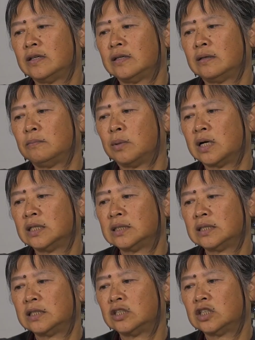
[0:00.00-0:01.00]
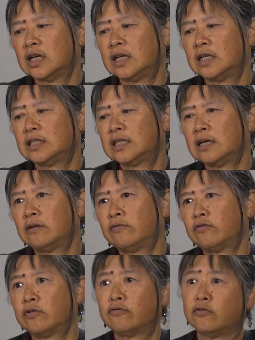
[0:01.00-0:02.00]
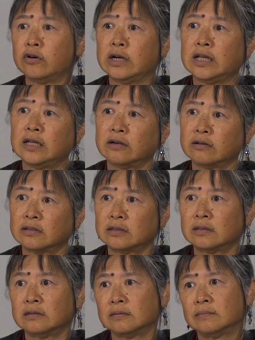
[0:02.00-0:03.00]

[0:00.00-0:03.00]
in Boston Chinatown for 40 years.